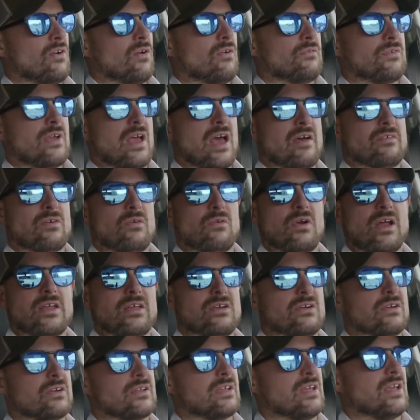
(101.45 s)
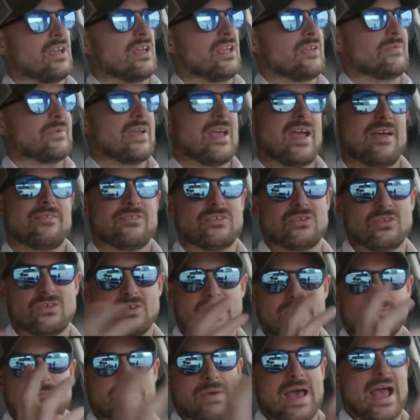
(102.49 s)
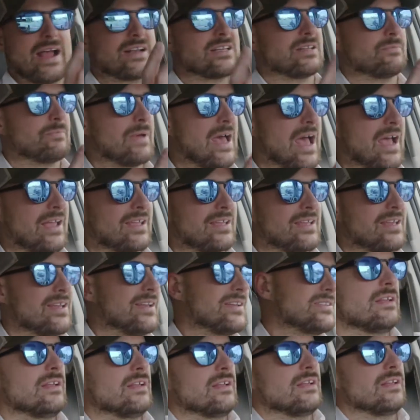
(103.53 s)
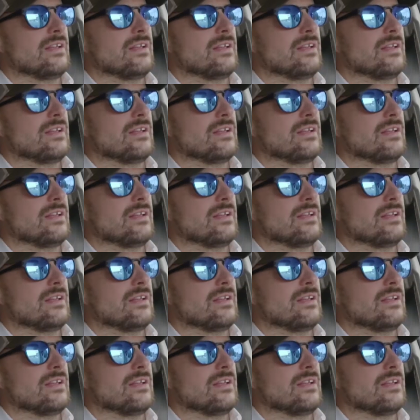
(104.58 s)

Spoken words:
Or if you have a regular gig, you may have to do like back-to-back gigs.